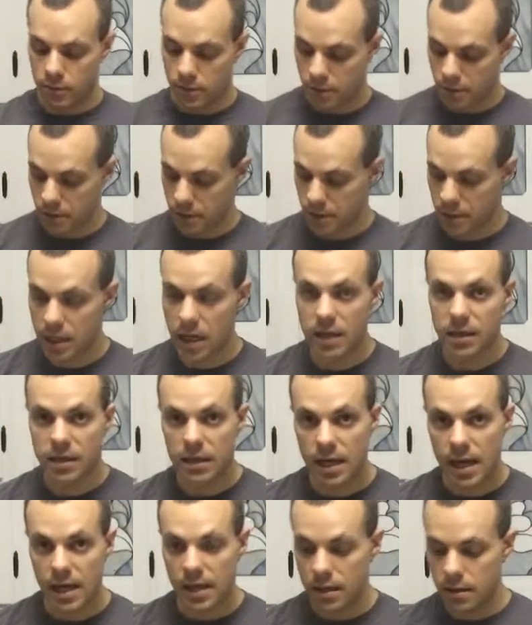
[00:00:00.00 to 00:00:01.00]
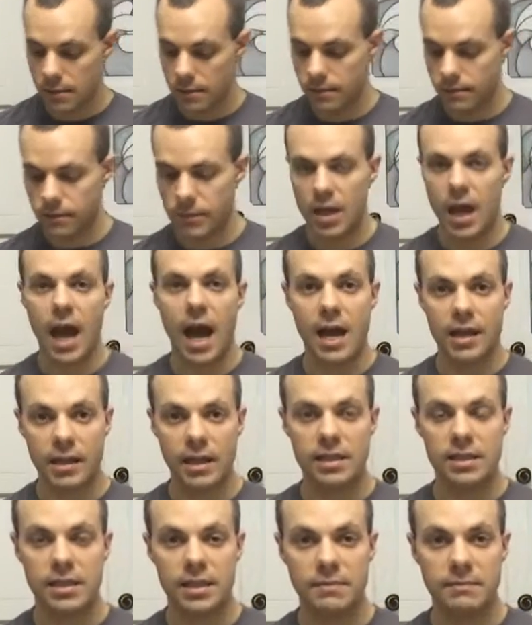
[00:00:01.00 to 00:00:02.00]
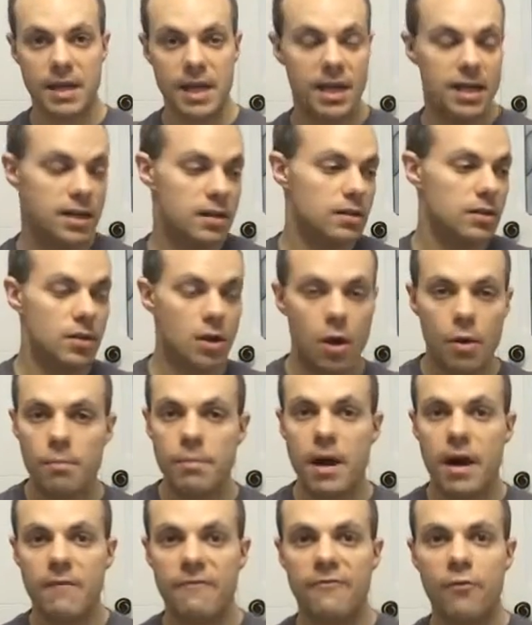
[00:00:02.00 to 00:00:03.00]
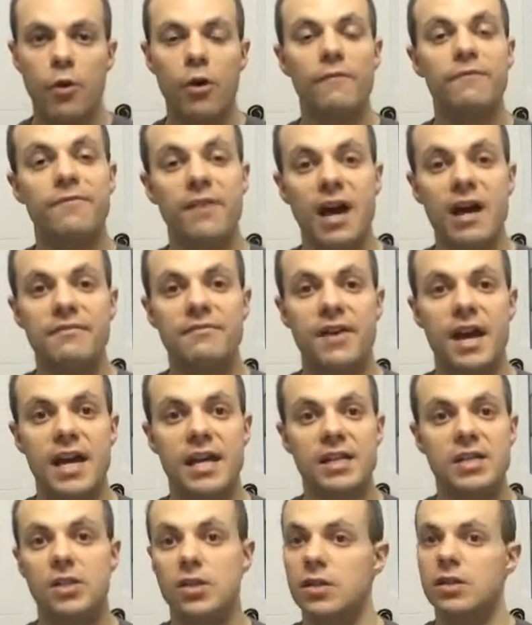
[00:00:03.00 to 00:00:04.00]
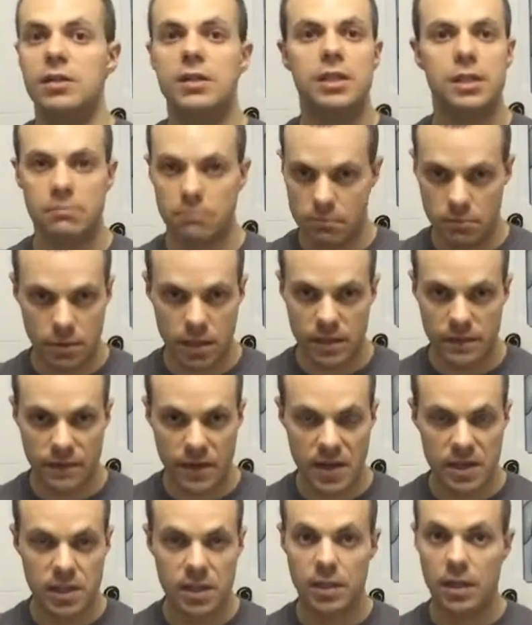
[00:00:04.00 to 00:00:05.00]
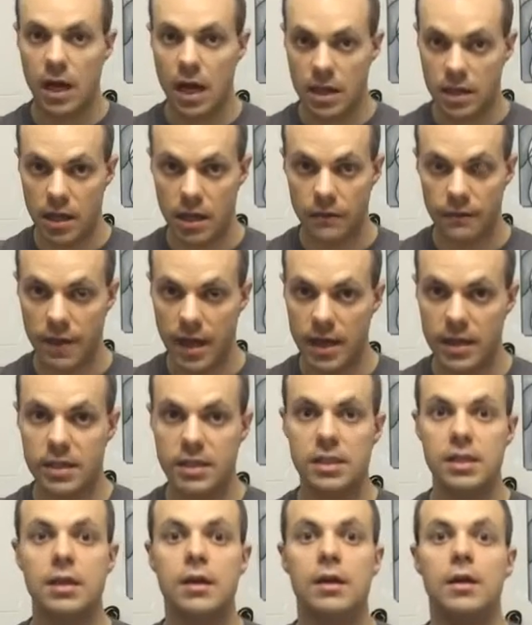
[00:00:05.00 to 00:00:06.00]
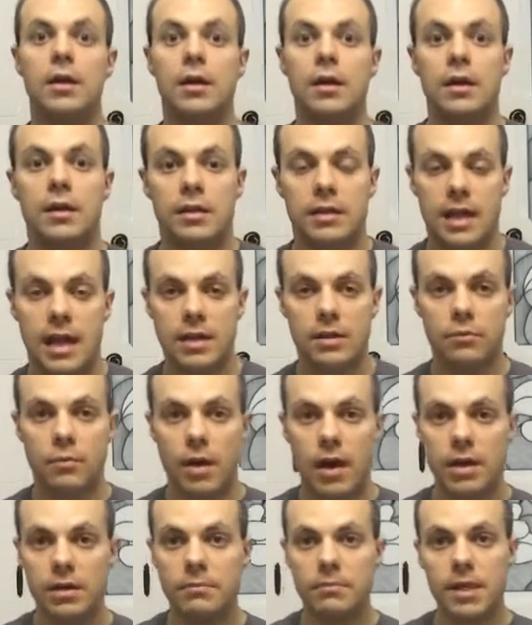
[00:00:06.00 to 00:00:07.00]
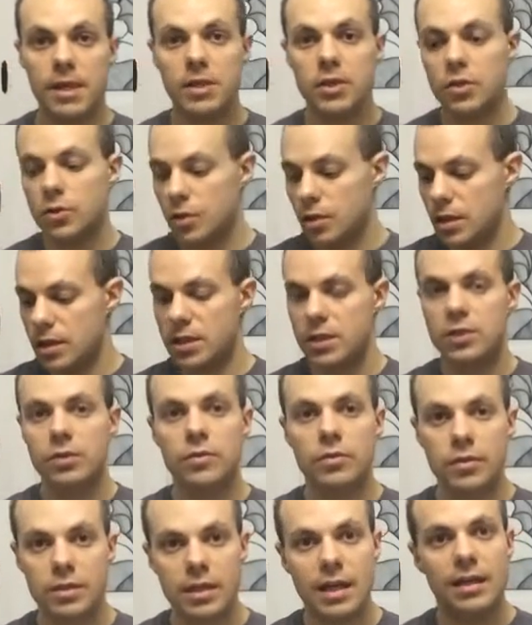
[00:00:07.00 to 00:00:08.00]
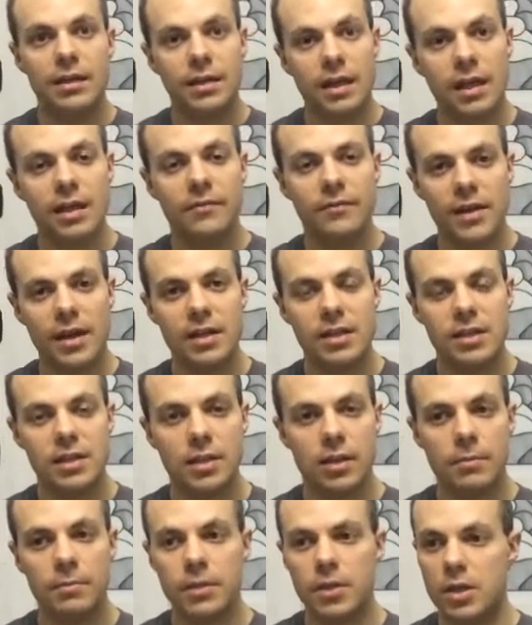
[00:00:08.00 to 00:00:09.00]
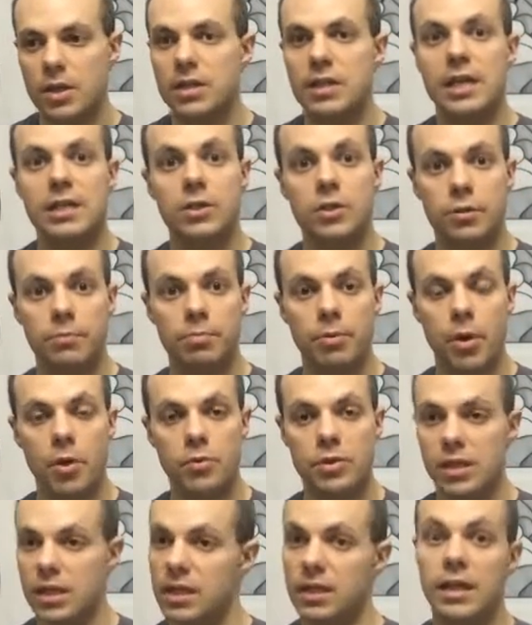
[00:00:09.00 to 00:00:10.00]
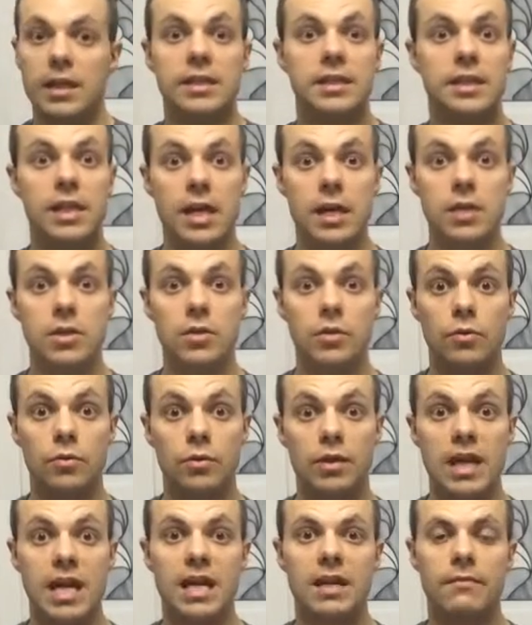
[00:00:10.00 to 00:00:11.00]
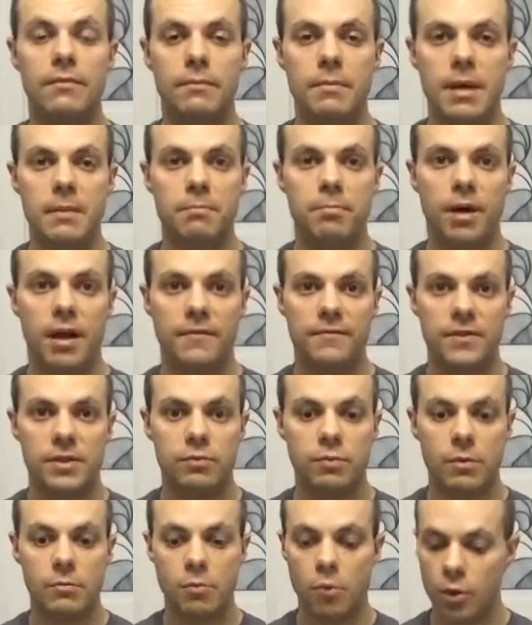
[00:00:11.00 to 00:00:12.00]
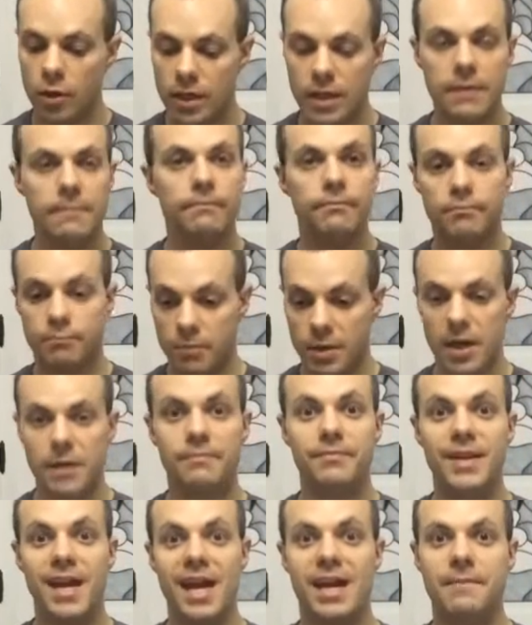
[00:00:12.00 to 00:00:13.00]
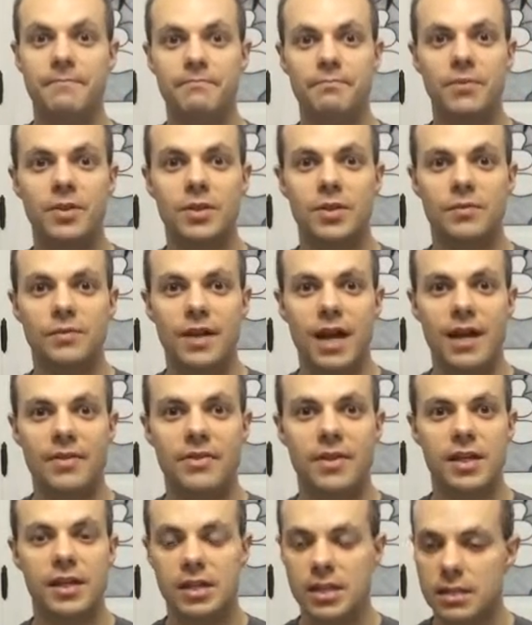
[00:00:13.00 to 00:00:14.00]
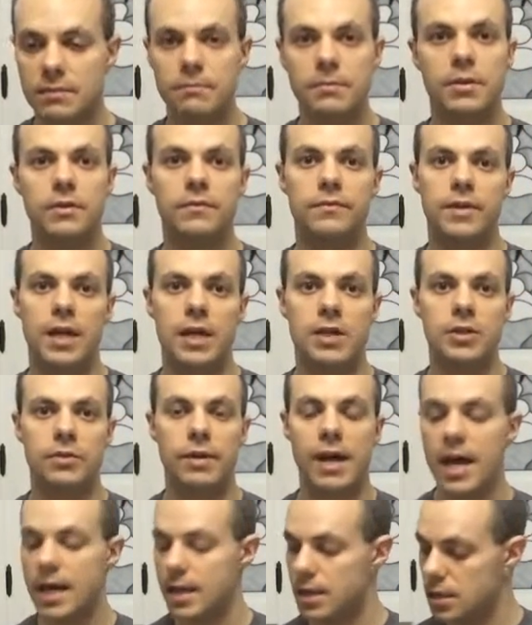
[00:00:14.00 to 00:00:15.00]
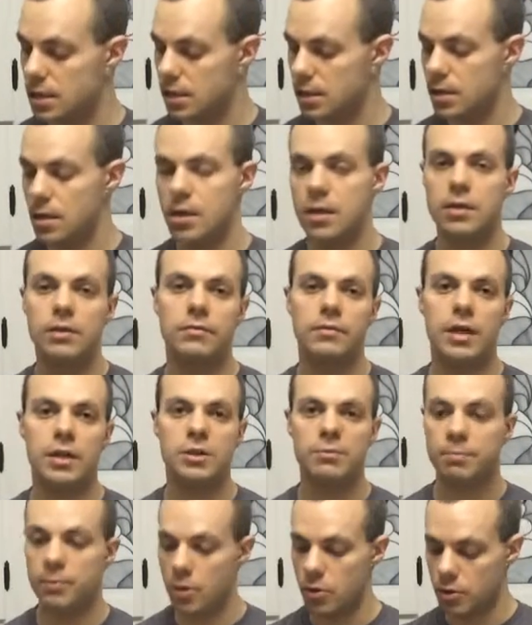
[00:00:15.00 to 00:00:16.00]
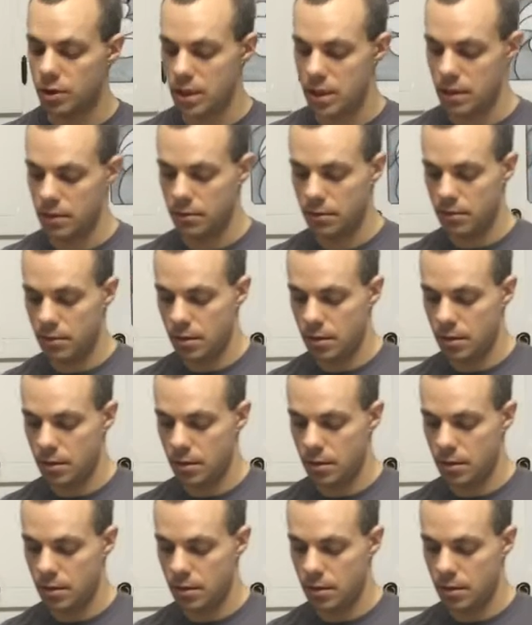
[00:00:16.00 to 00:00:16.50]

when you cut the egg, I like to make, about 4 or 5 eggs because, let's face it, I love eggs. Now, you want to make sure that you get a lot of eggs in there because that's good protein. And let's say you can't even make breakfast one morning, but hey, you've got this, you've got your eggs, you've got your protein.